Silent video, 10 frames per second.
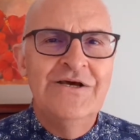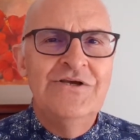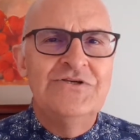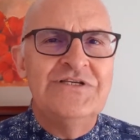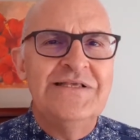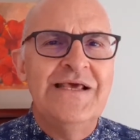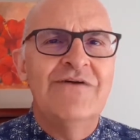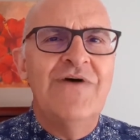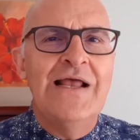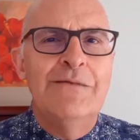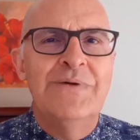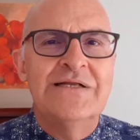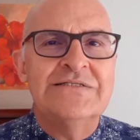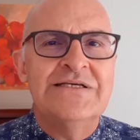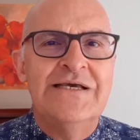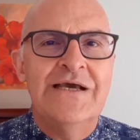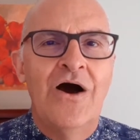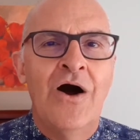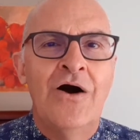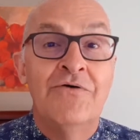You see the availability
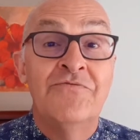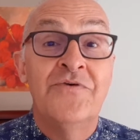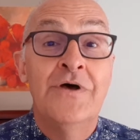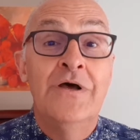of